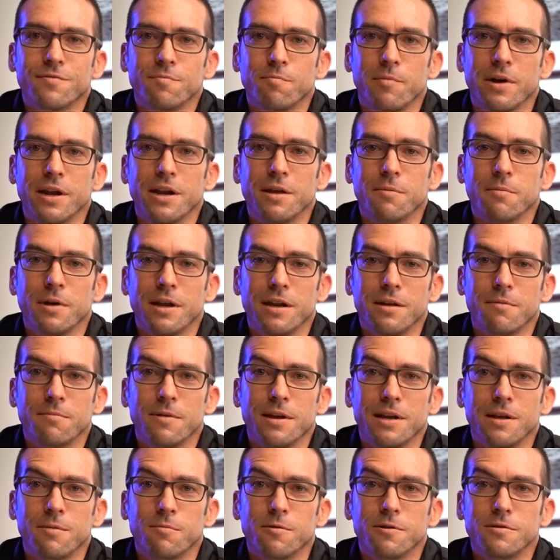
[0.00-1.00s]
many
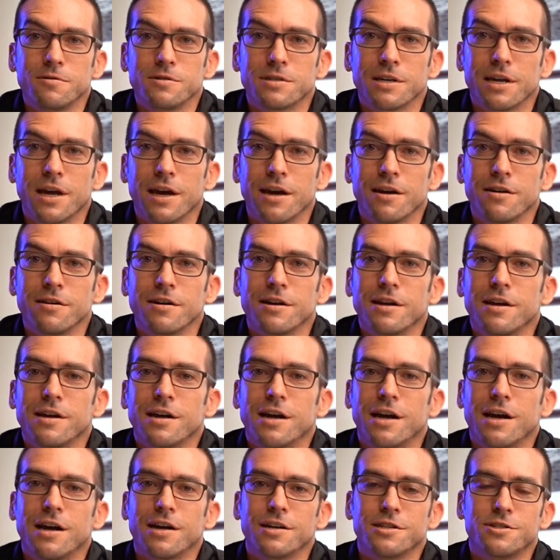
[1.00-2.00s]
moons ago,
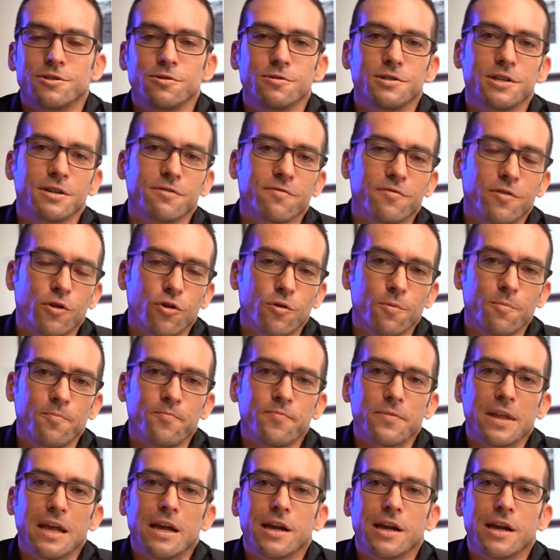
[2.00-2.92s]
shooting film.